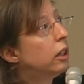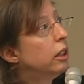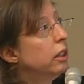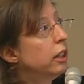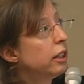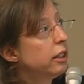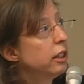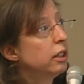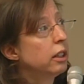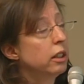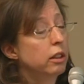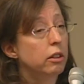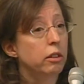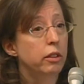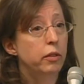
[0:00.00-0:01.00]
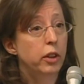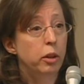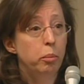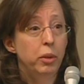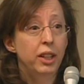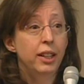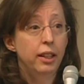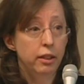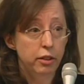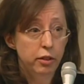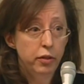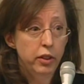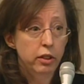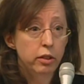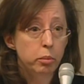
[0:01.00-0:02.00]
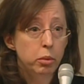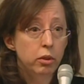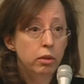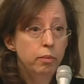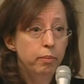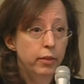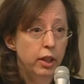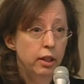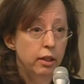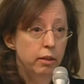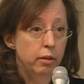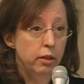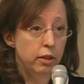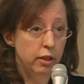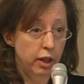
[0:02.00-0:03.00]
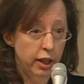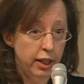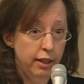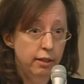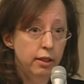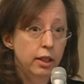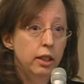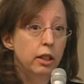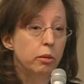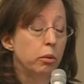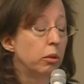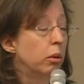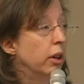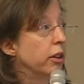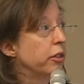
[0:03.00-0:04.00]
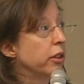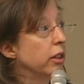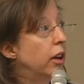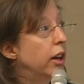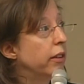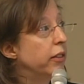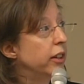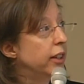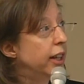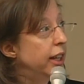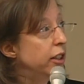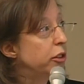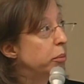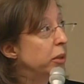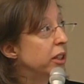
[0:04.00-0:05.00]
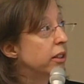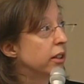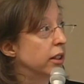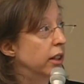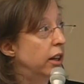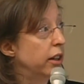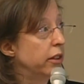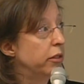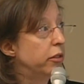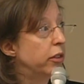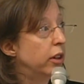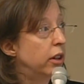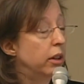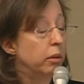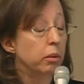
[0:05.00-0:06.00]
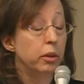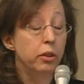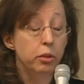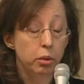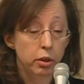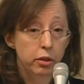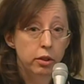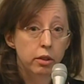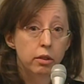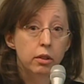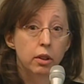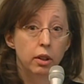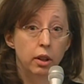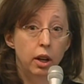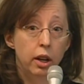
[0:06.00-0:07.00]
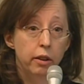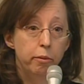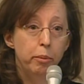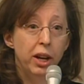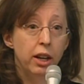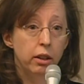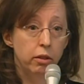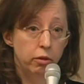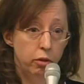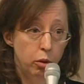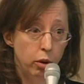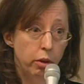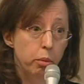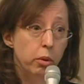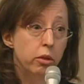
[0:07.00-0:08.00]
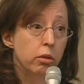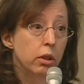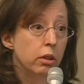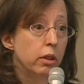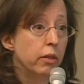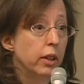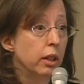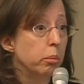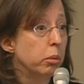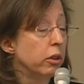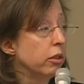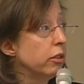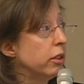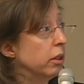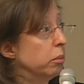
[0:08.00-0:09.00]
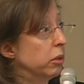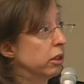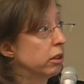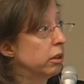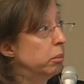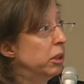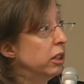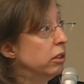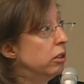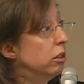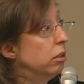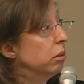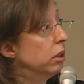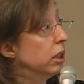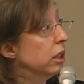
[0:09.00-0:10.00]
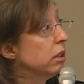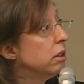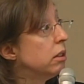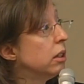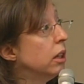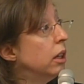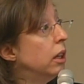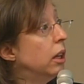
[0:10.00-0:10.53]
Conducting clinical development is feasible. It's not easy. It requires a lot of engagement, a lot of resources, a lot of back and forth with drug developers, and we are committed to doing this.